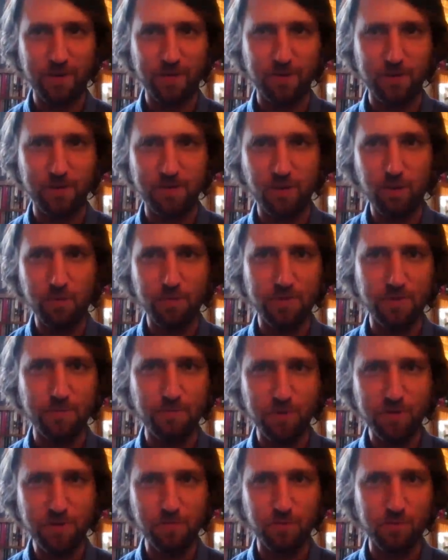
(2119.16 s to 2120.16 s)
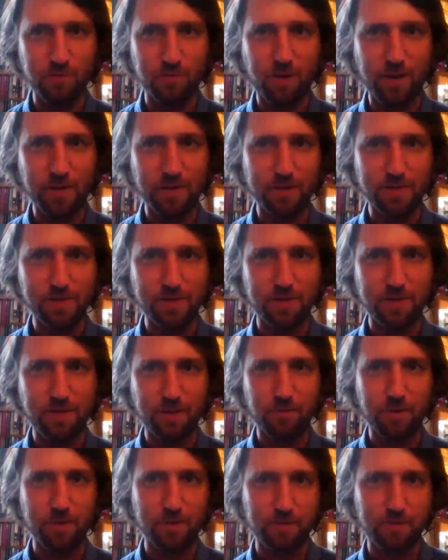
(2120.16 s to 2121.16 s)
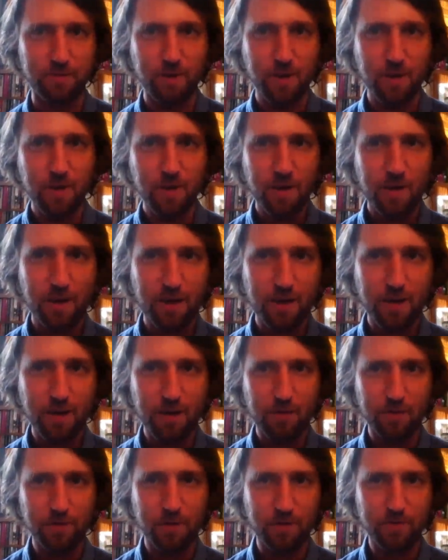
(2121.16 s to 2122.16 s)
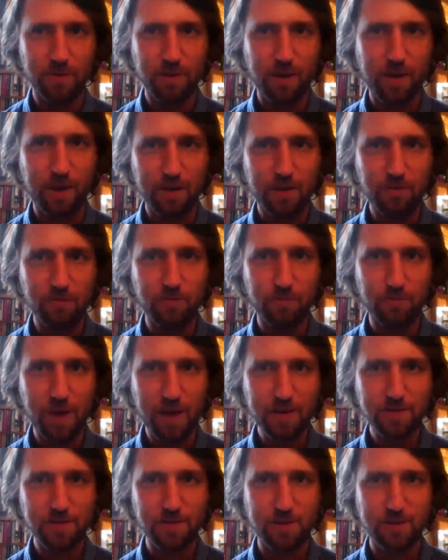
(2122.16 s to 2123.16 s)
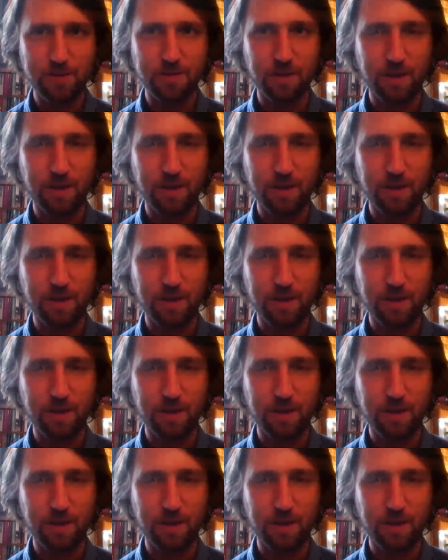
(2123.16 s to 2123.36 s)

It's almost impossible to answer someone on the equal basis.